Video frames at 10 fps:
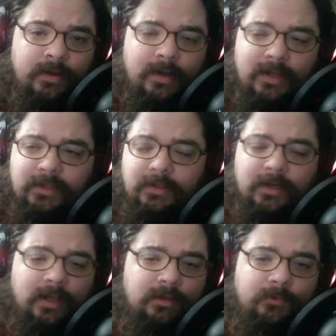I think
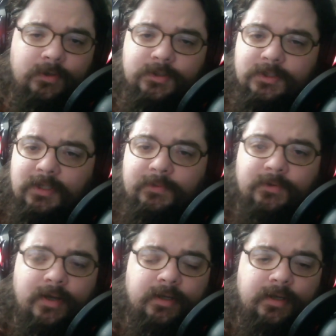Gollum would have just left
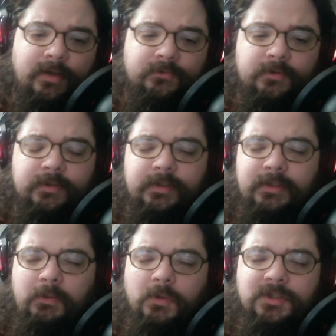right in after it.
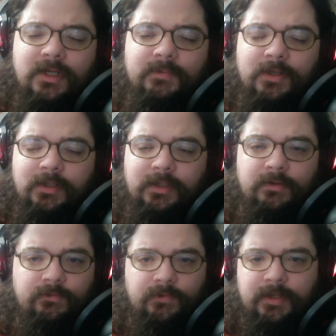He wasn't able to
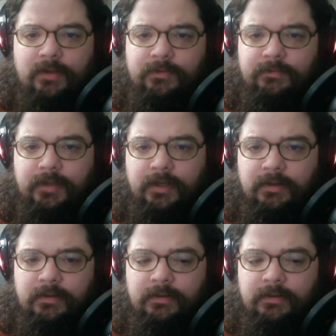live without the ring.